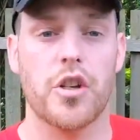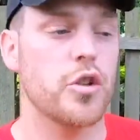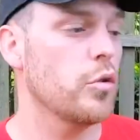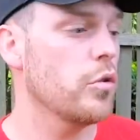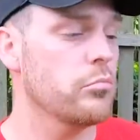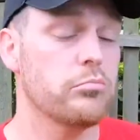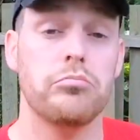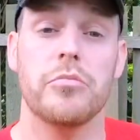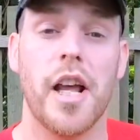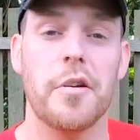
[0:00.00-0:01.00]
So
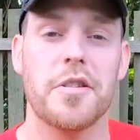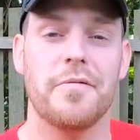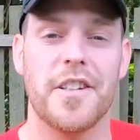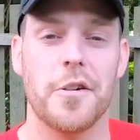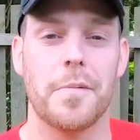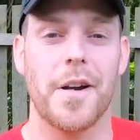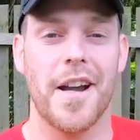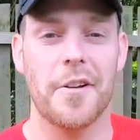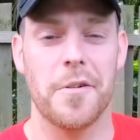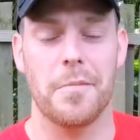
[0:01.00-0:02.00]
now it's a video about
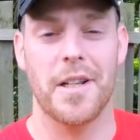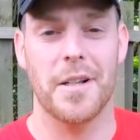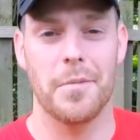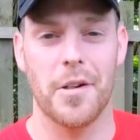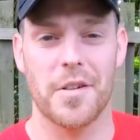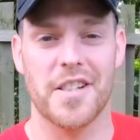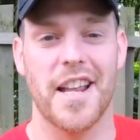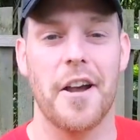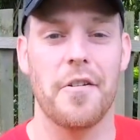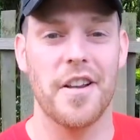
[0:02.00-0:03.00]
how to apply blocks and
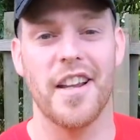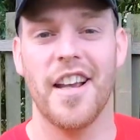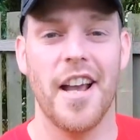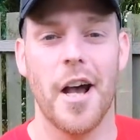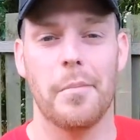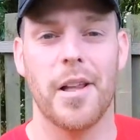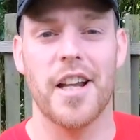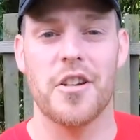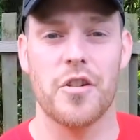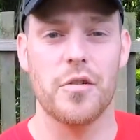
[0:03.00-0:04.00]
how to
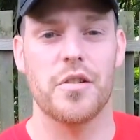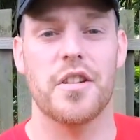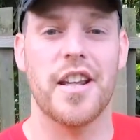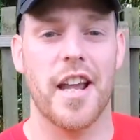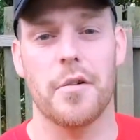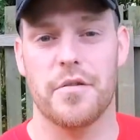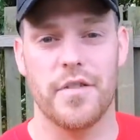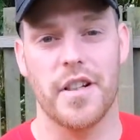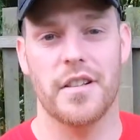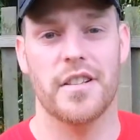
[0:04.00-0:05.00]
apply shoes to cows'
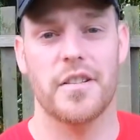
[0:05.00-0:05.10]
feet.